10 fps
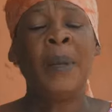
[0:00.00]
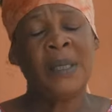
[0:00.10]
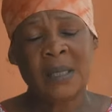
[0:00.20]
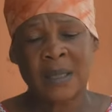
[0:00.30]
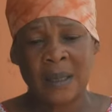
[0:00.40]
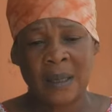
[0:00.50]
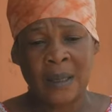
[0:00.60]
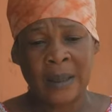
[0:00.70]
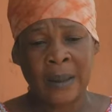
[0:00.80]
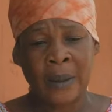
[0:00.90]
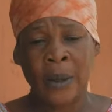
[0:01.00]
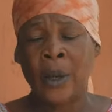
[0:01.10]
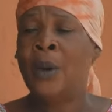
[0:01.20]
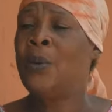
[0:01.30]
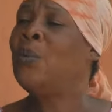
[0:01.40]
But
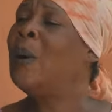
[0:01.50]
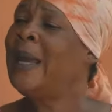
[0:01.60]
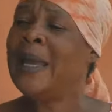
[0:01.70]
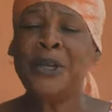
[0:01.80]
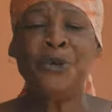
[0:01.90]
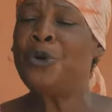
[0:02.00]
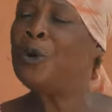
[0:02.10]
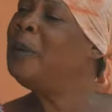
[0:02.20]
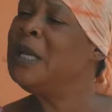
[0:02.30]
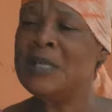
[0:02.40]
why are you rubbing